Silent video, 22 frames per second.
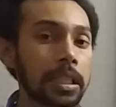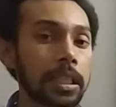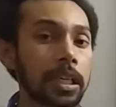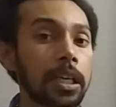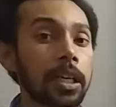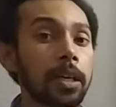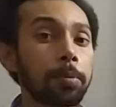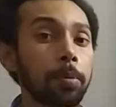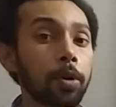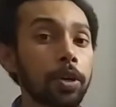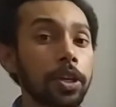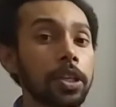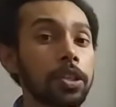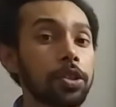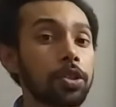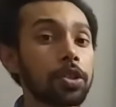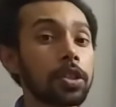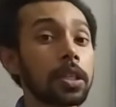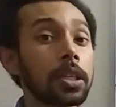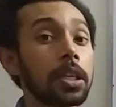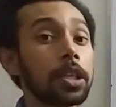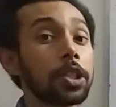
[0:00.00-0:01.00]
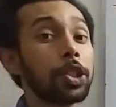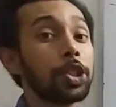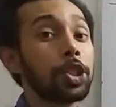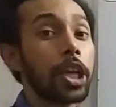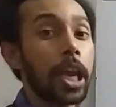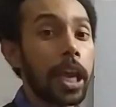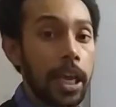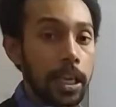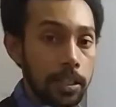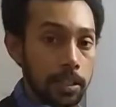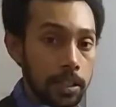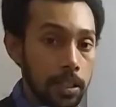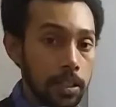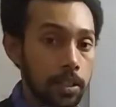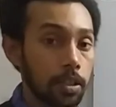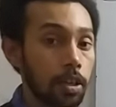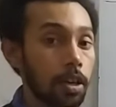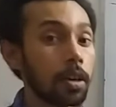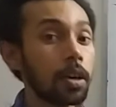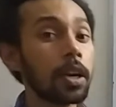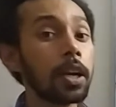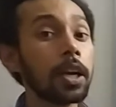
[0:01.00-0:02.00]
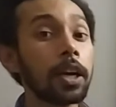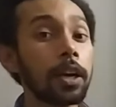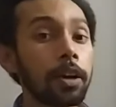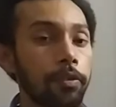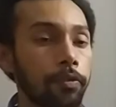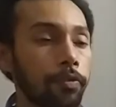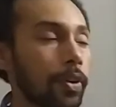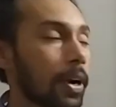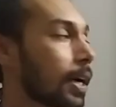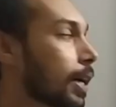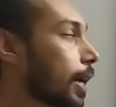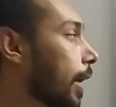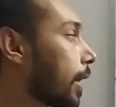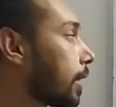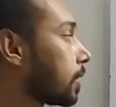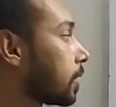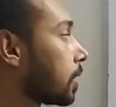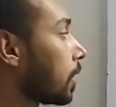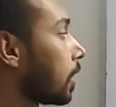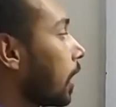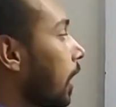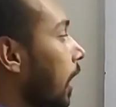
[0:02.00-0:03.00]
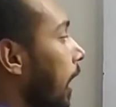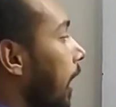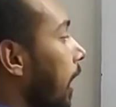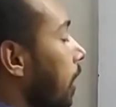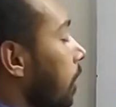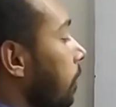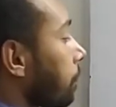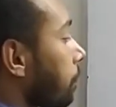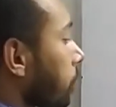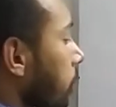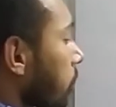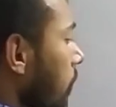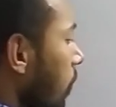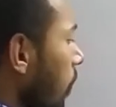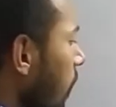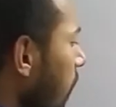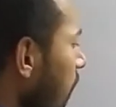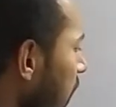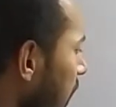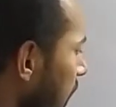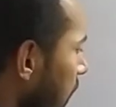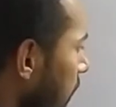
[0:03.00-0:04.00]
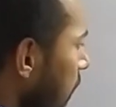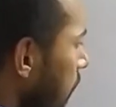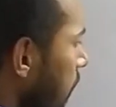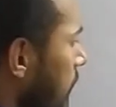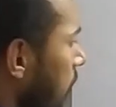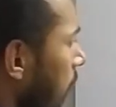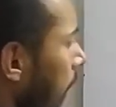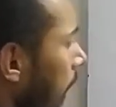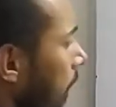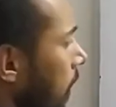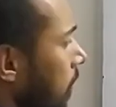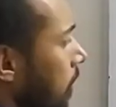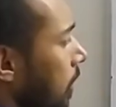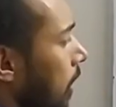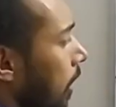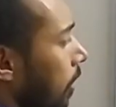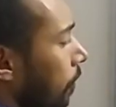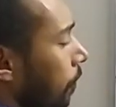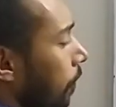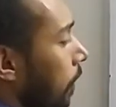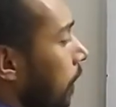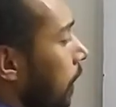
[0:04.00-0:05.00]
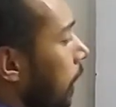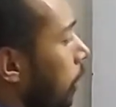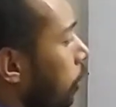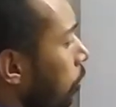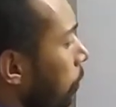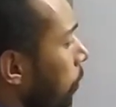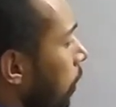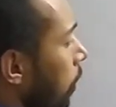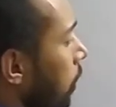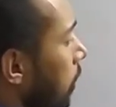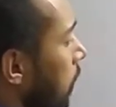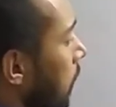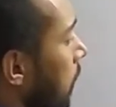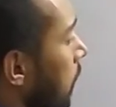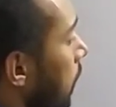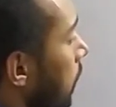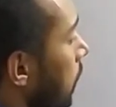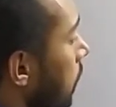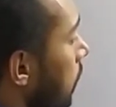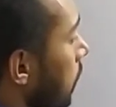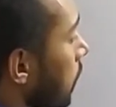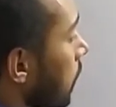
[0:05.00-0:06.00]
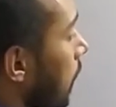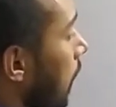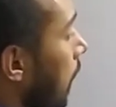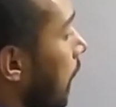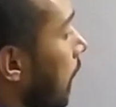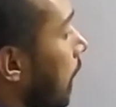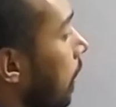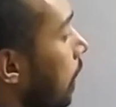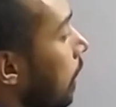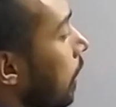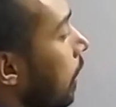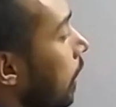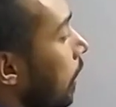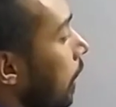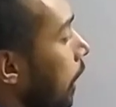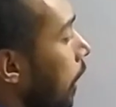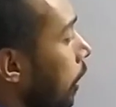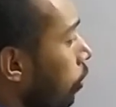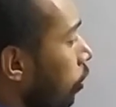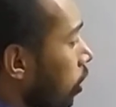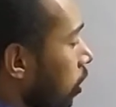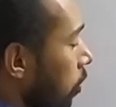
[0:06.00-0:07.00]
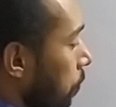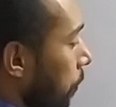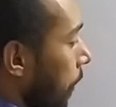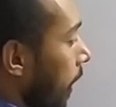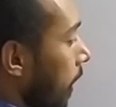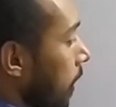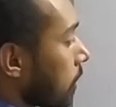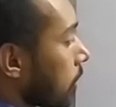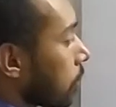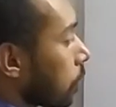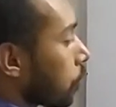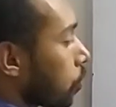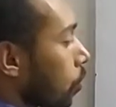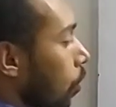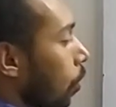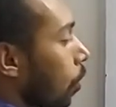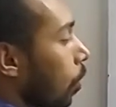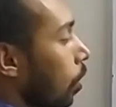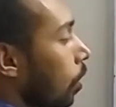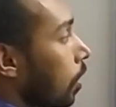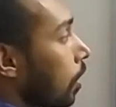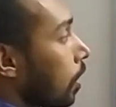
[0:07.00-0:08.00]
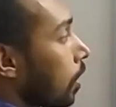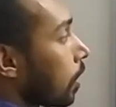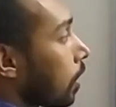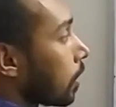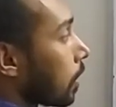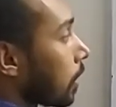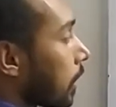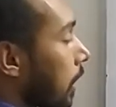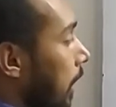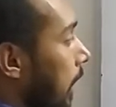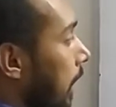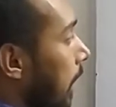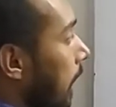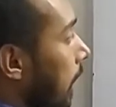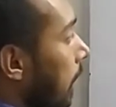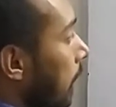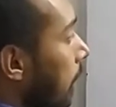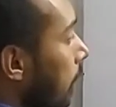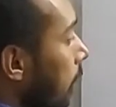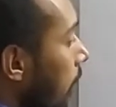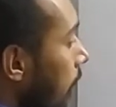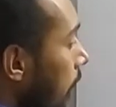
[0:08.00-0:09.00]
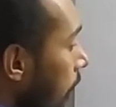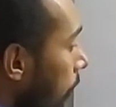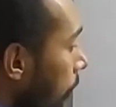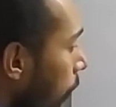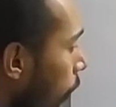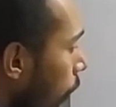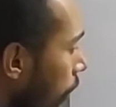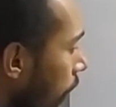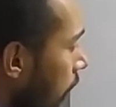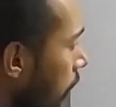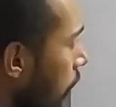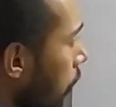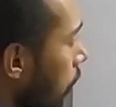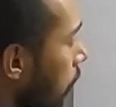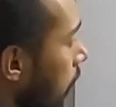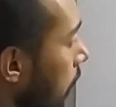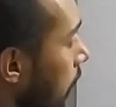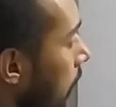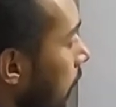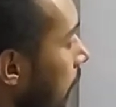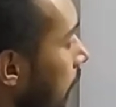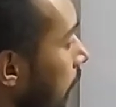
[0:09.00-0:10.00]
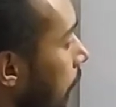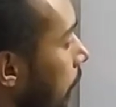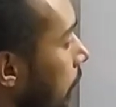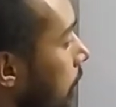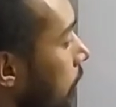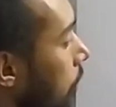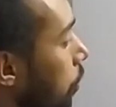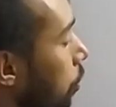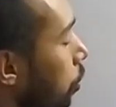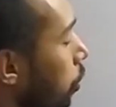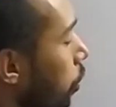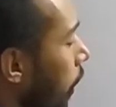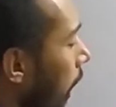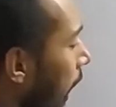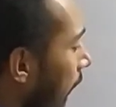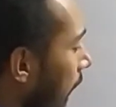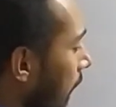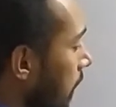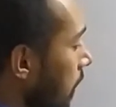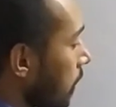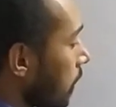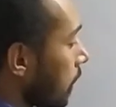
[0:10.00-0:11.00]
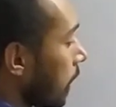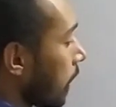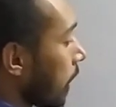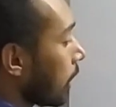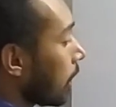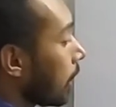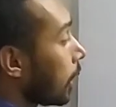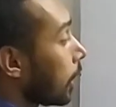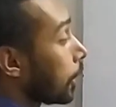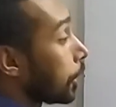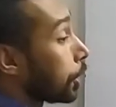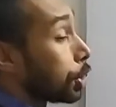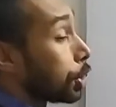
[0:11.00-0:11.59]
the potential changes or varies. And in this case, the equipotentials are equi-spaced, so the potential is changing